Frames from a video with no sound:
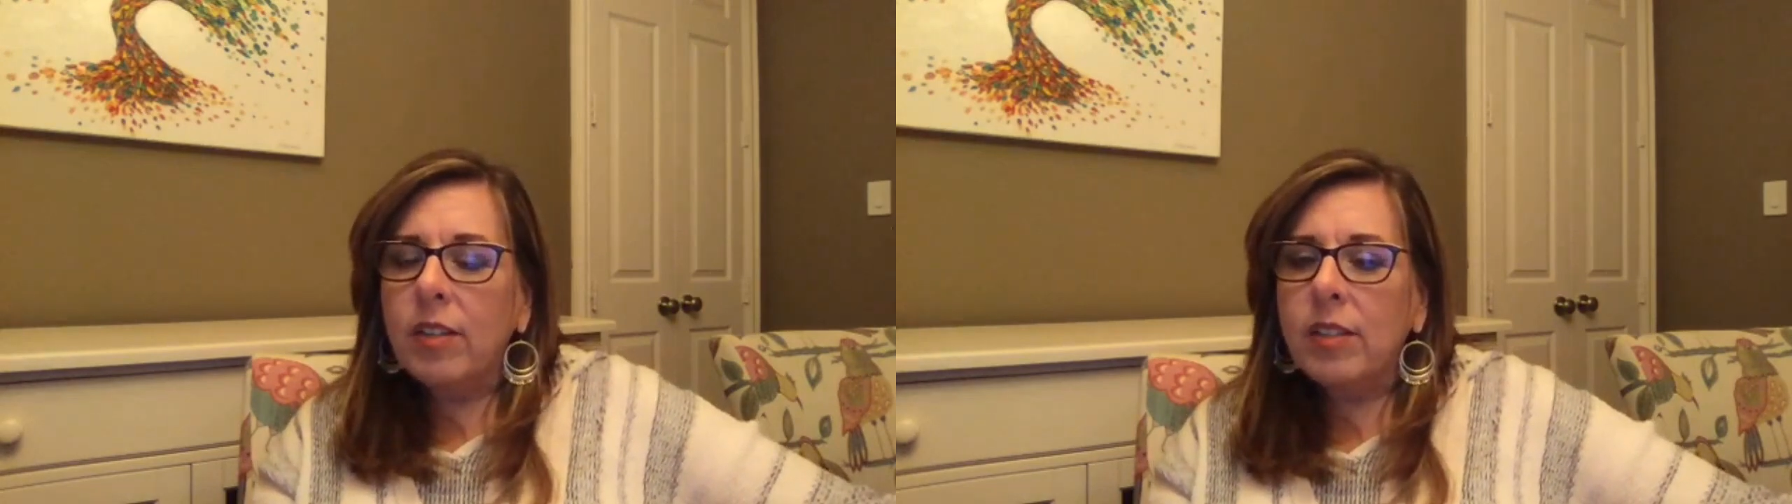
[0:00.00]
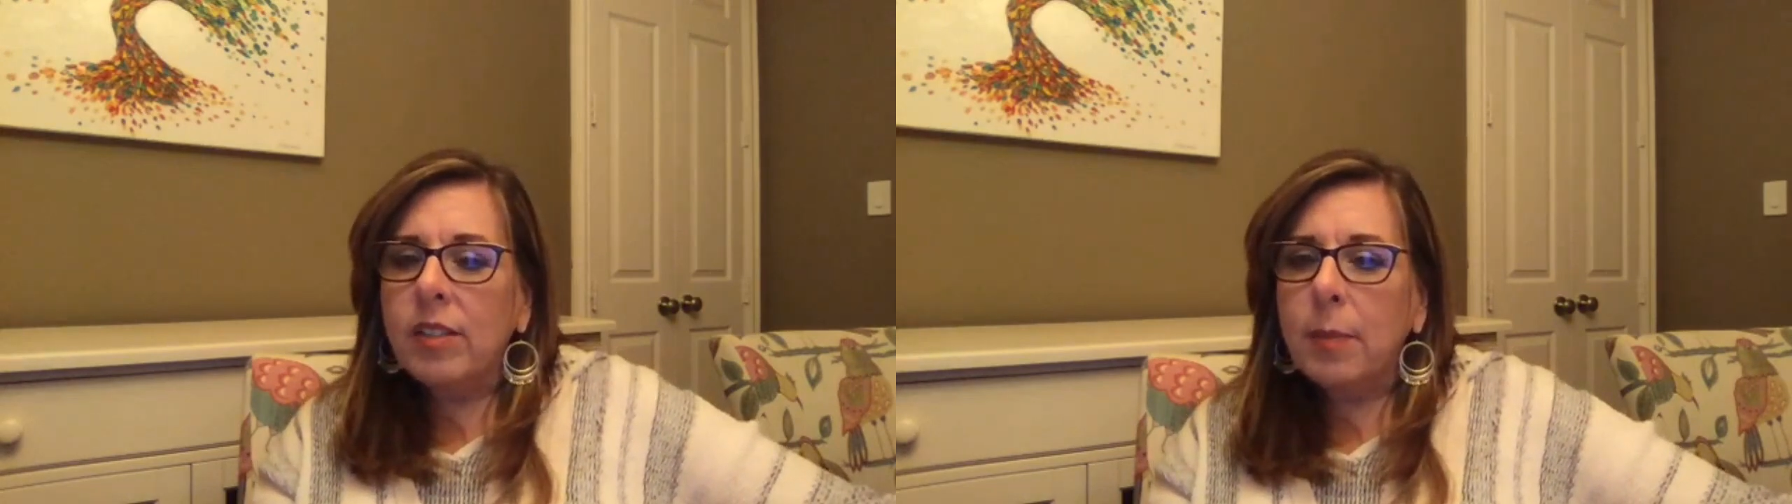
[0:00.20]

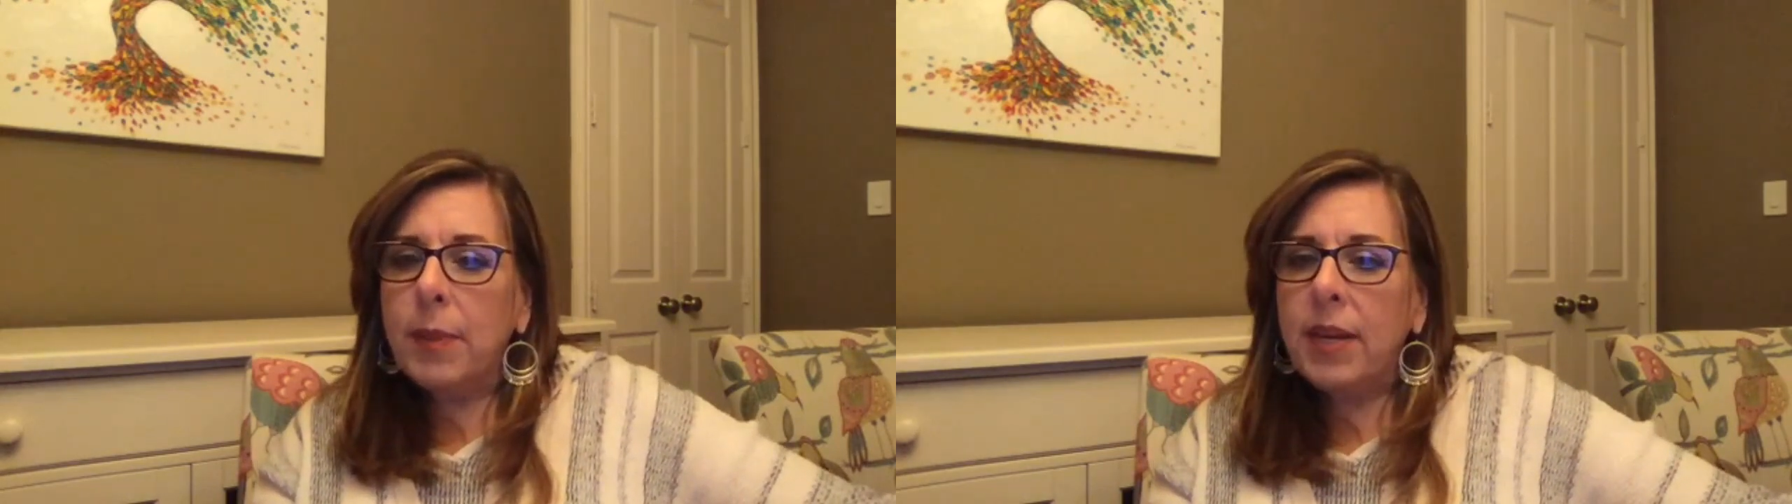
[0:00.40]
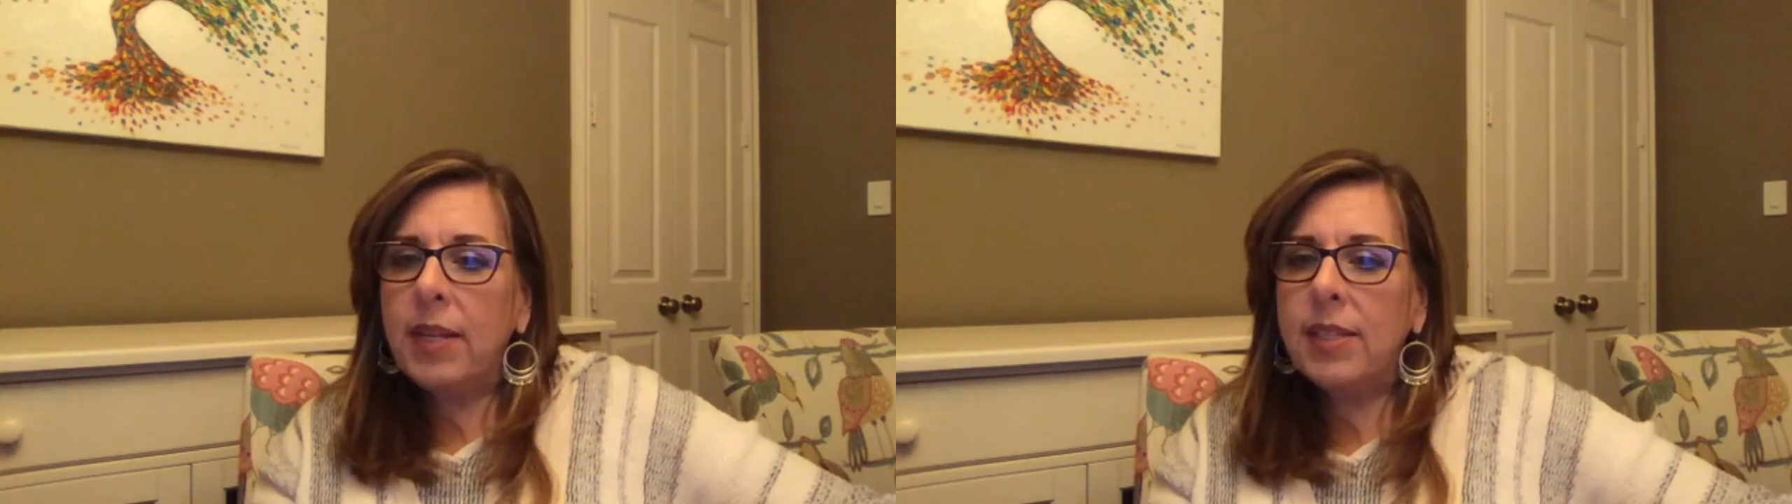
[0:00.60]

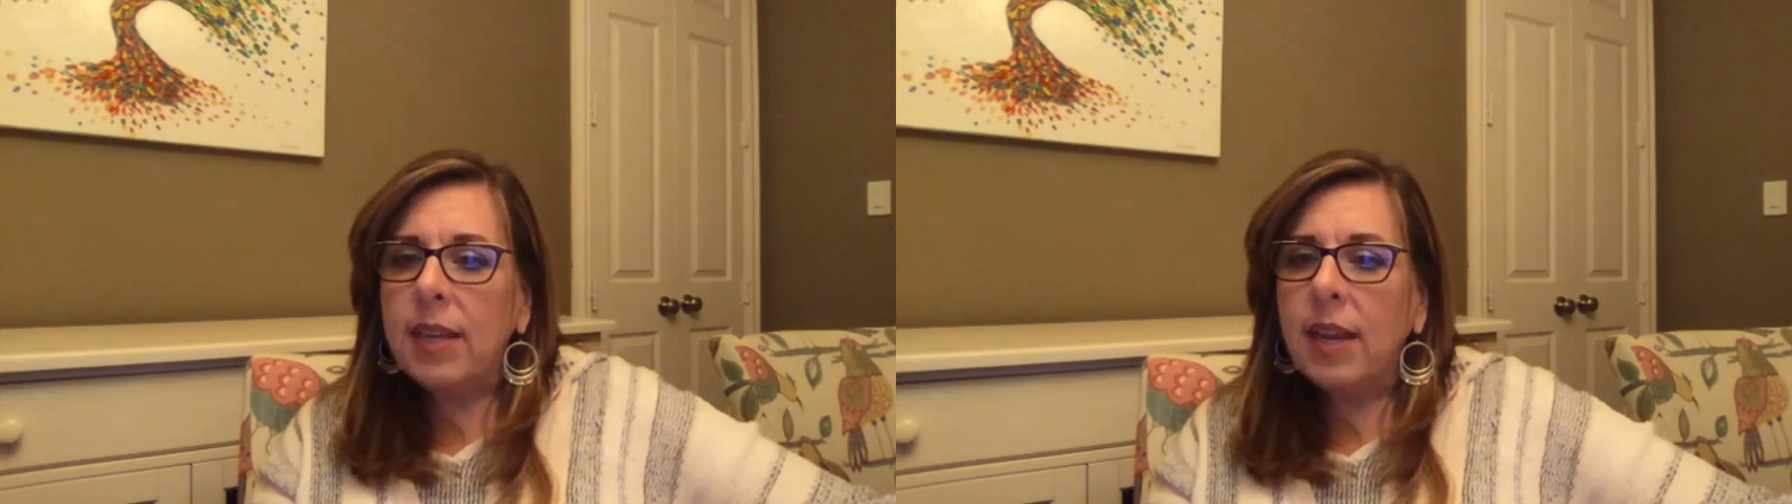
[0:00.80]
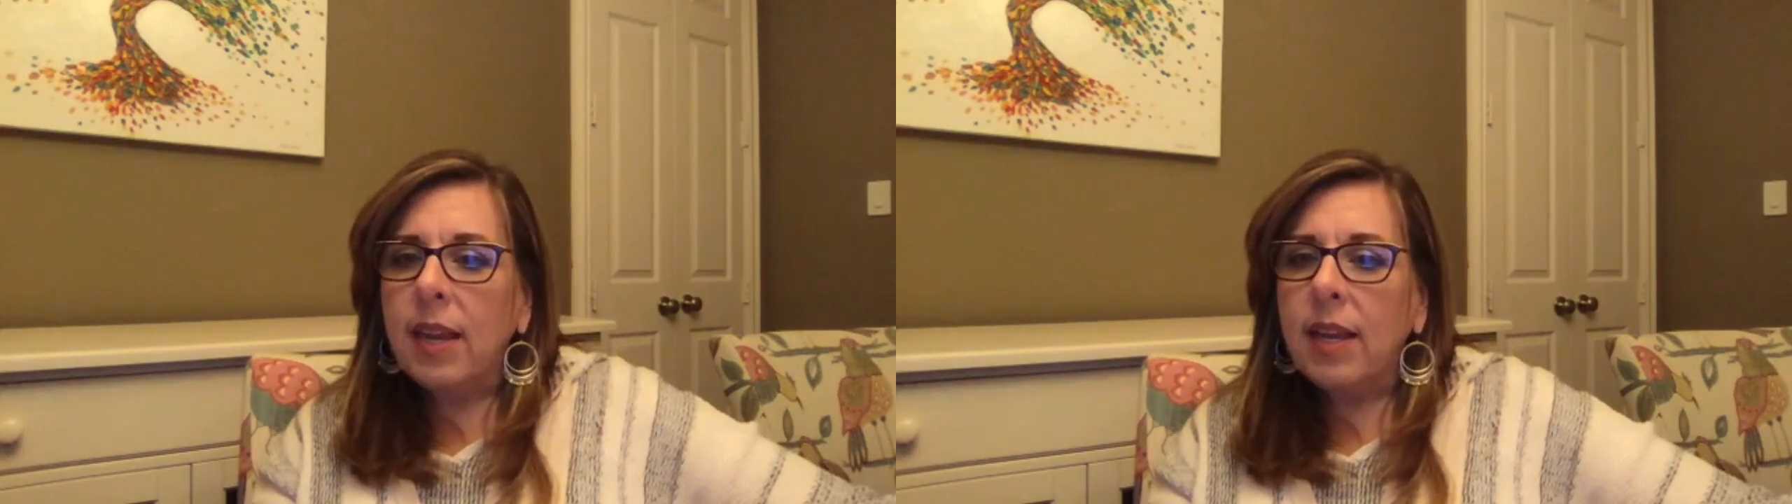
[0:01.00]
Somebody
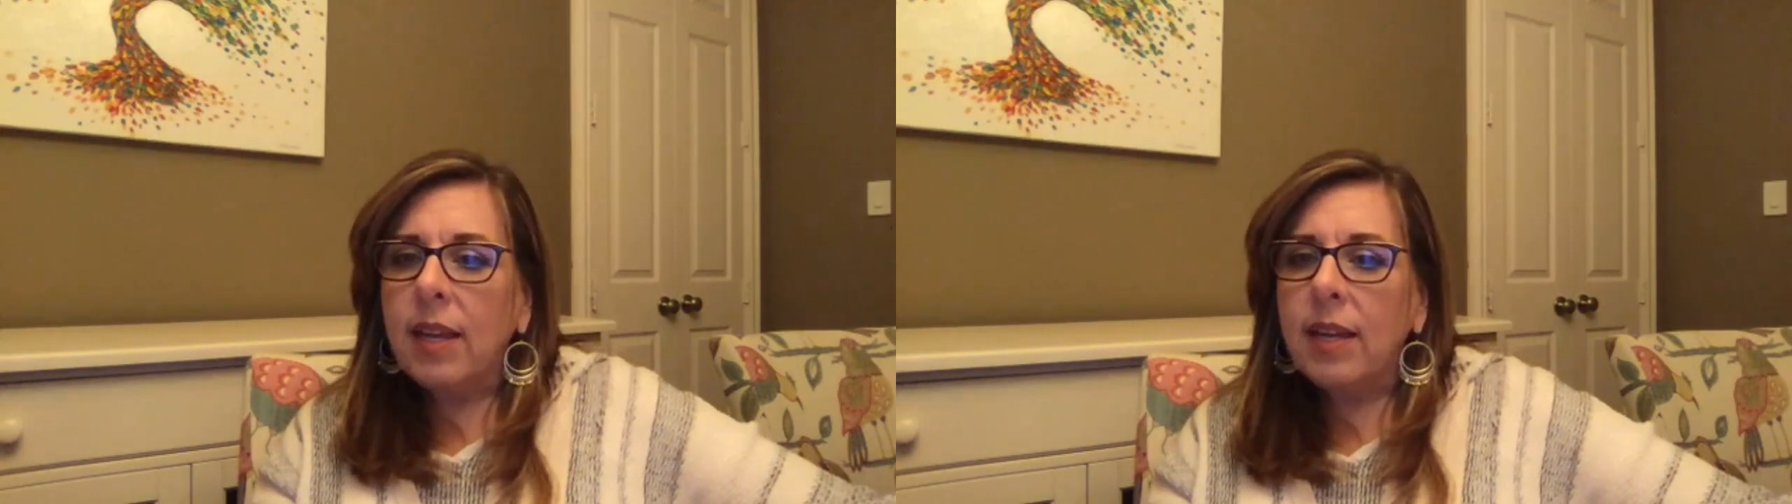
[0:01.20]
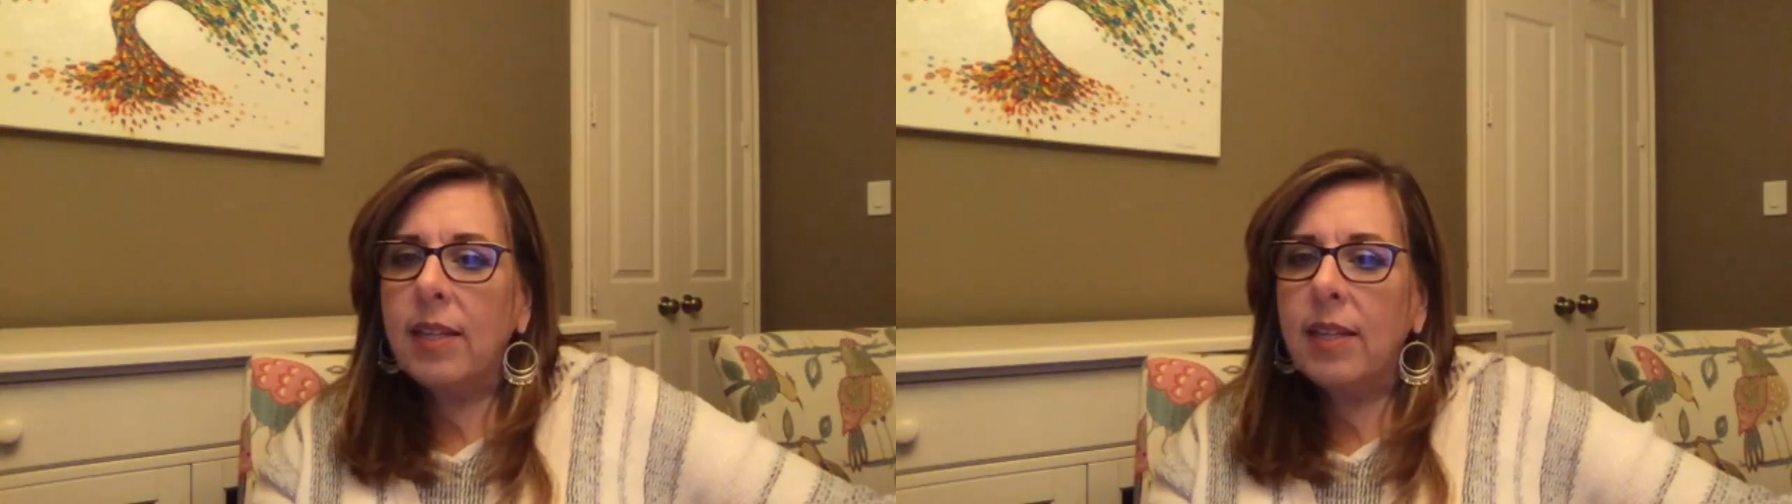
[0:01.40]
said,